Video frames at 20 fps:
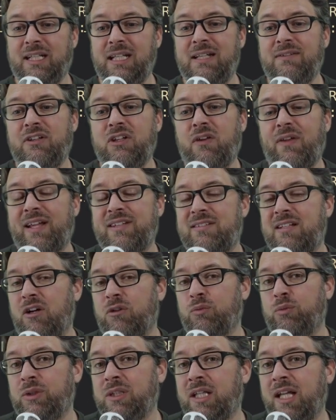even though that's
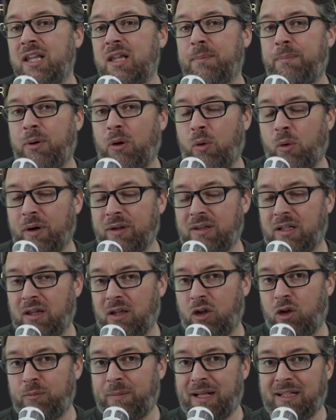not really the port the
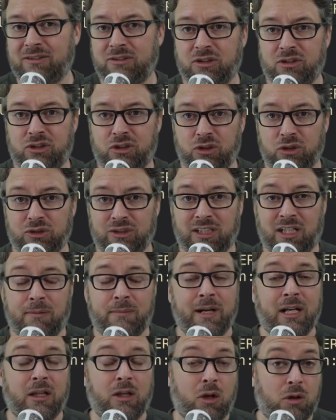load balancer is using
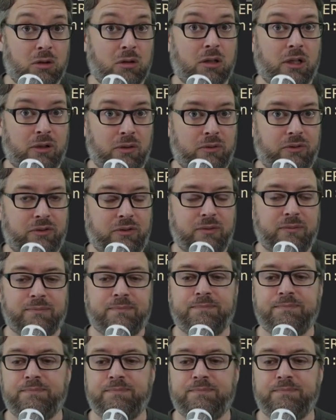on my local host.